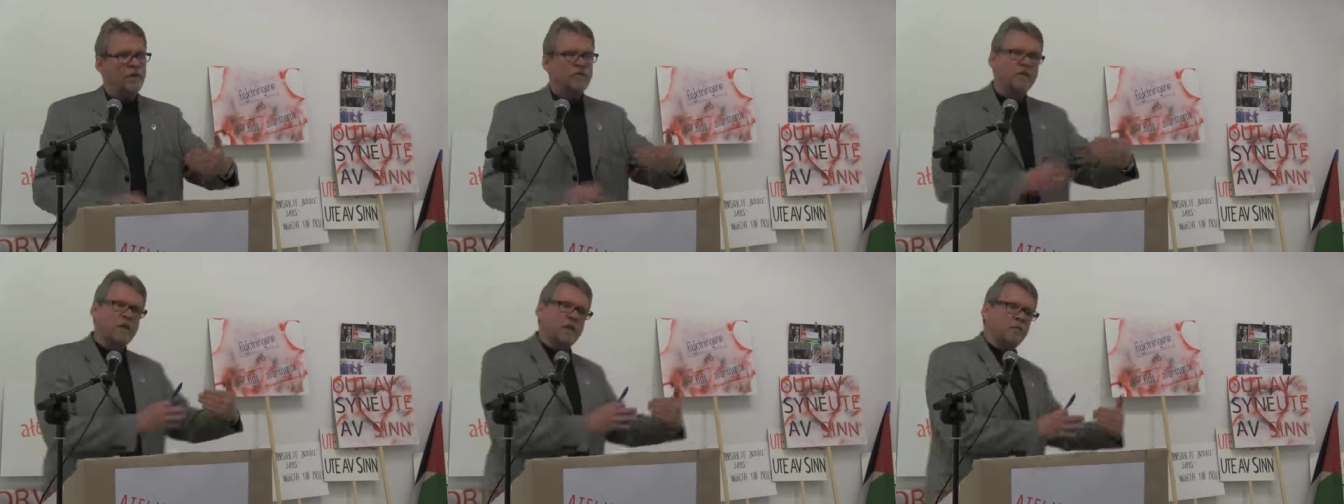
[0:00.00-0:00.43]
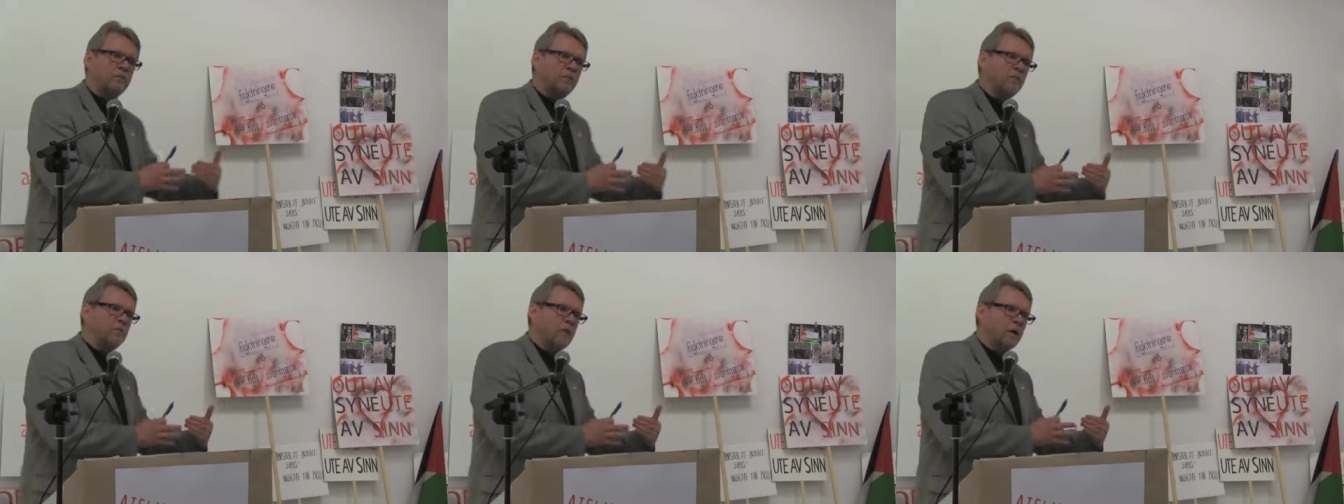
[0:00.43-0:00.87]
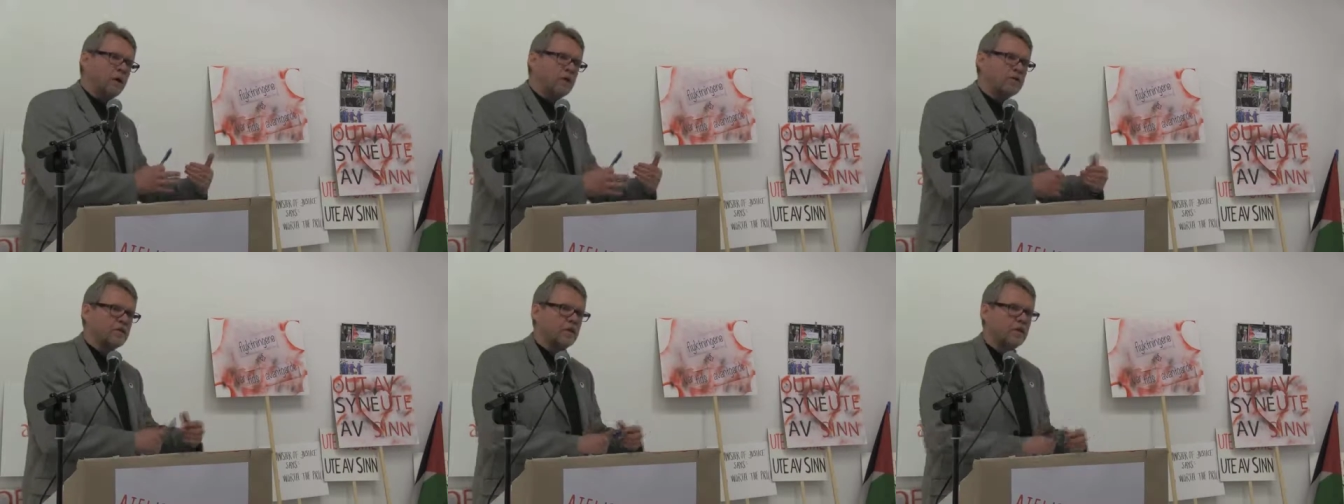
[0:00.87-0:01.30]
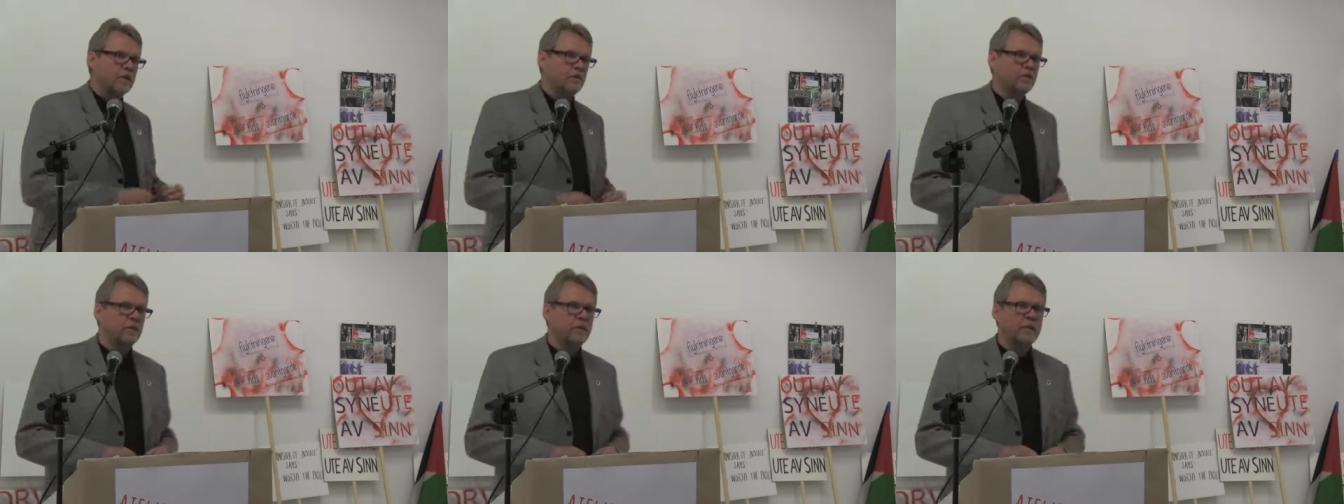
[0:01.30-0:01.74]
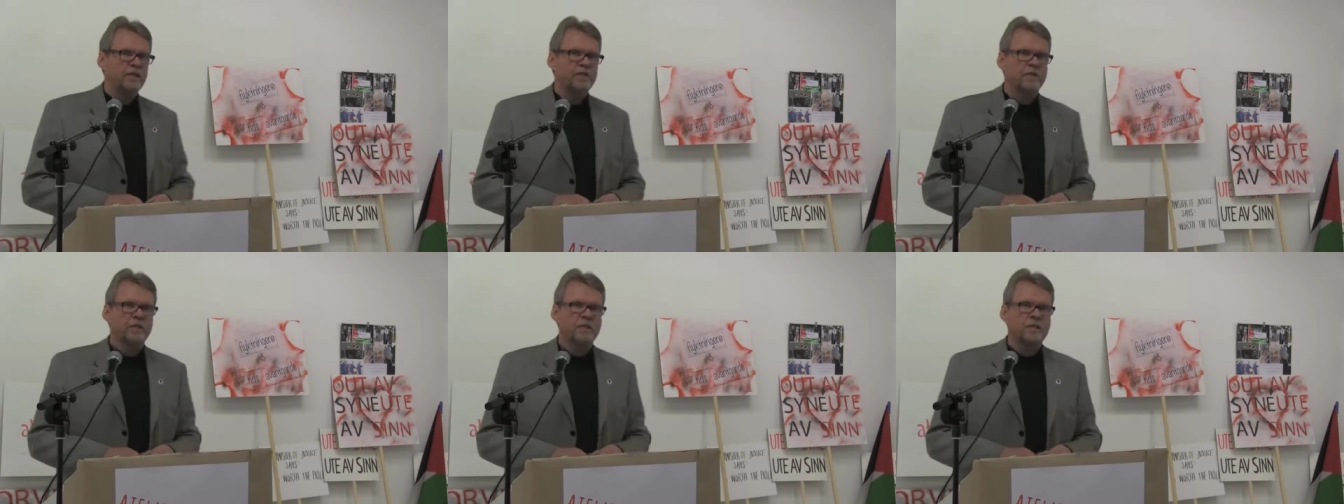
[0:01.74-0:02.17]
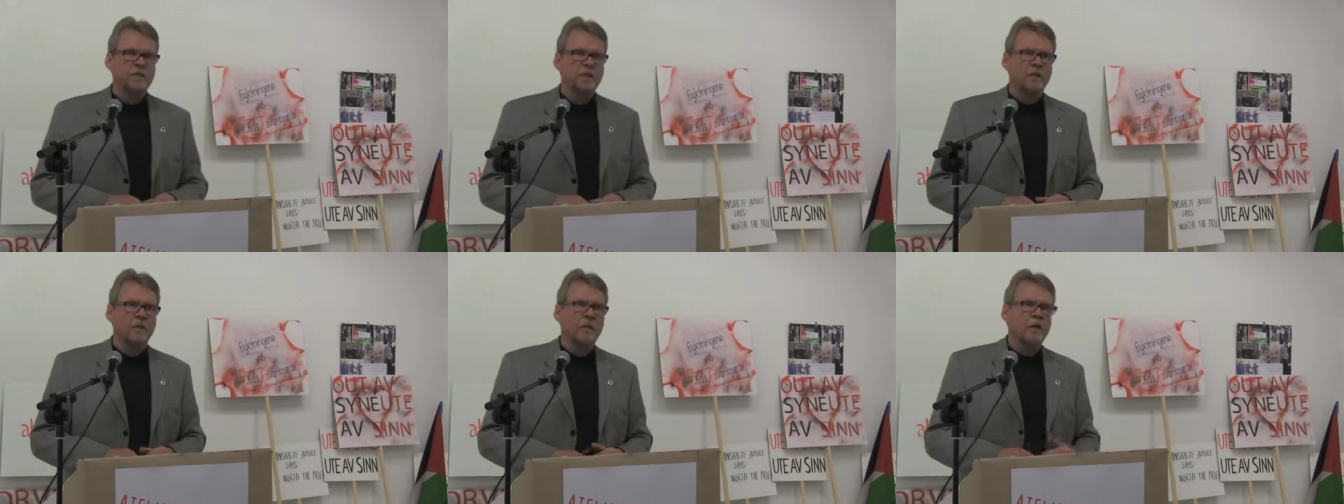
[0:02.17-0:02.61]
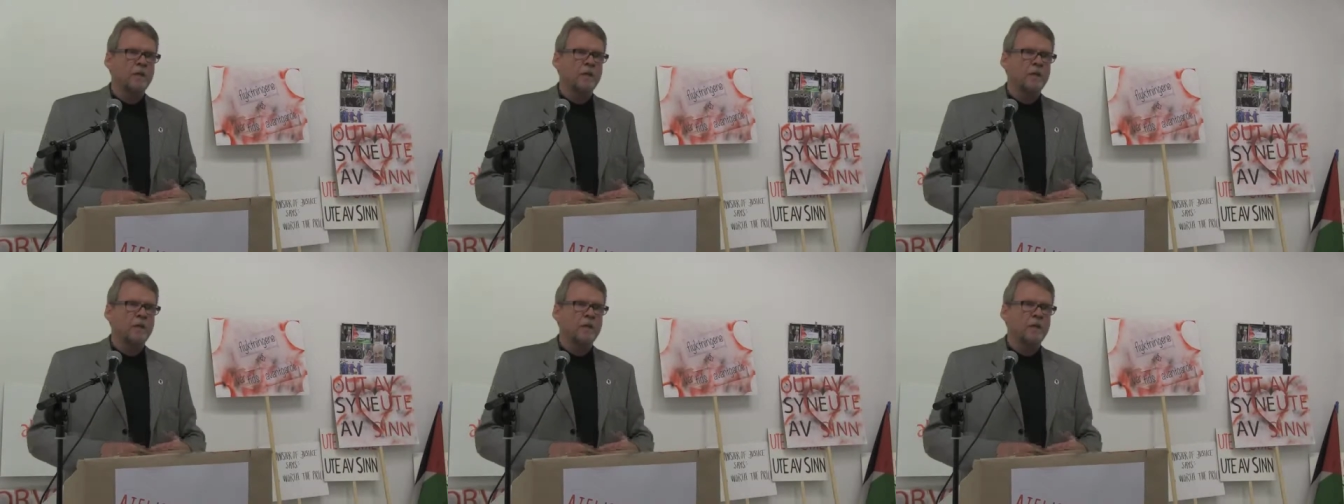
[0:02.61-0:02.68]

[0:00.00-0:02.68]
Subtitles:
If we now move to our side of the picture and say,